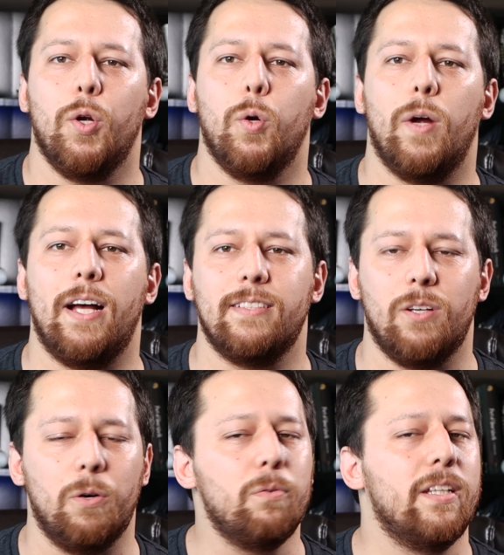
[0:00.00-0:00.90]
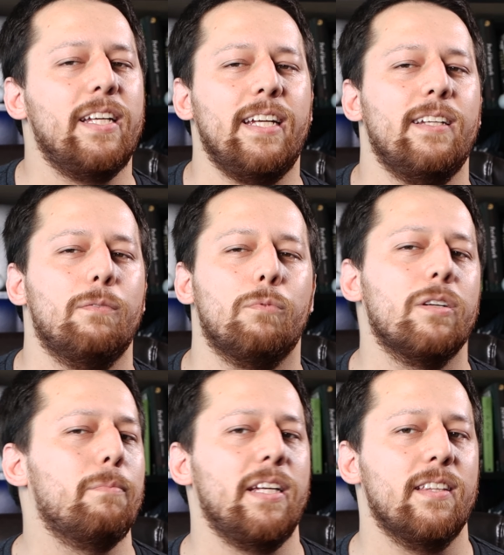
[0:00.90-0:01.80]
who has only eaten
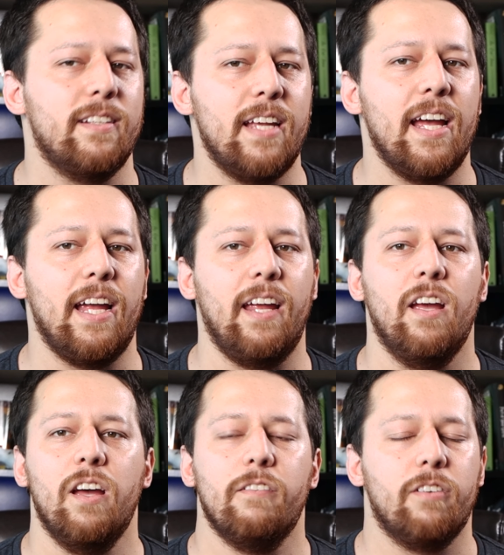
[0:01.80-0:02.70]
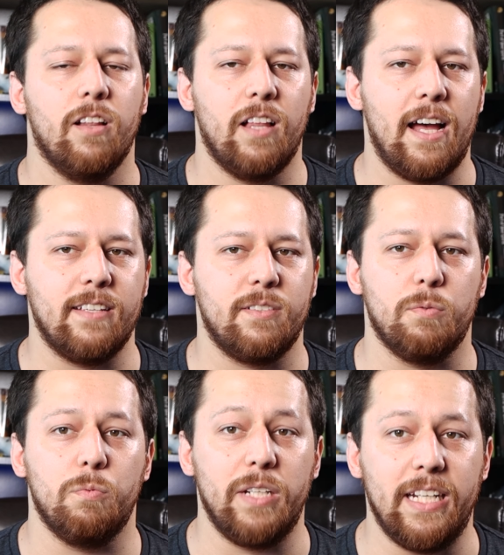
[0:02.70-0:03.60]
one meal a day for the last
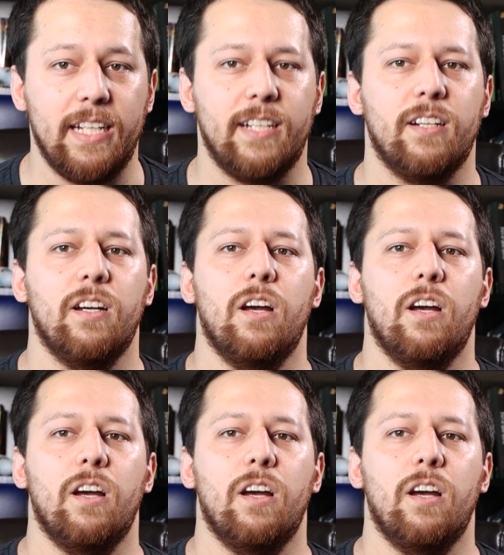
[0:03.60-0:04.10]
week,